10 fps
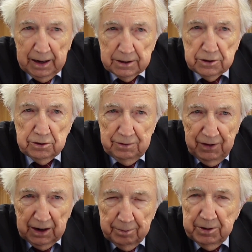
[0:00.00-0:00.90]
to
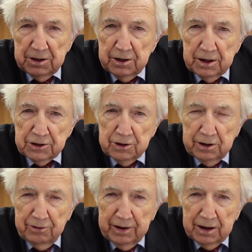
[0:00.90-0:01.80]
develop
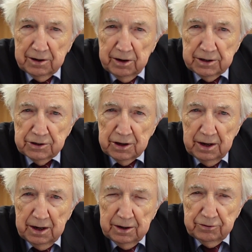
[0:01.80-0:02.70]
internationally recognized
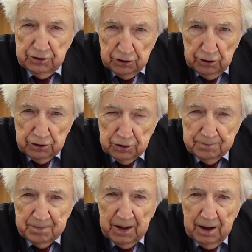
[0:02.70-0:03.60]
research
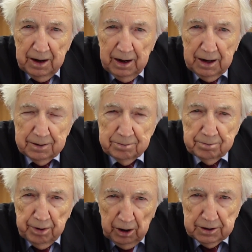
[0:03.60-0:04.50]

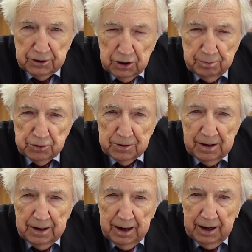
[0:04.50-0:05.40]
and partnerships,
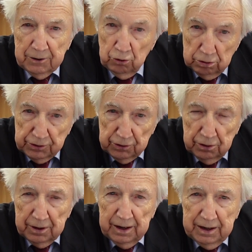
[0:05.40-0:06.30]
and
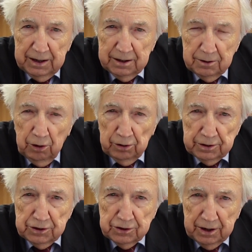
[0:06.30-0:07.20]
also in
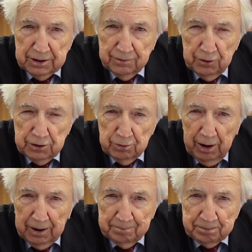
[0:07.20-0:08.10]
knowledge transfer as
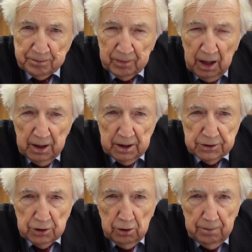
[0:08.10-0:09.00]
well.
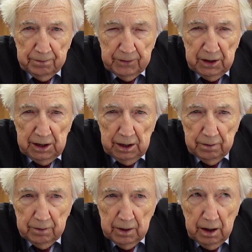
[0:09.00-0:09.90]
So the
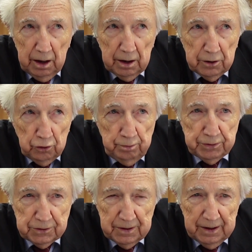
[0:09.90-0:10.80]

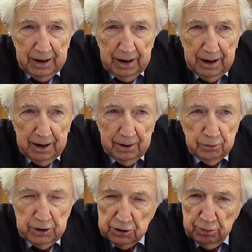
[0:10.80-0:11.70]
groups
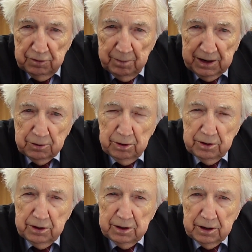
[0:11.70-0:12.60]
which we've met with in the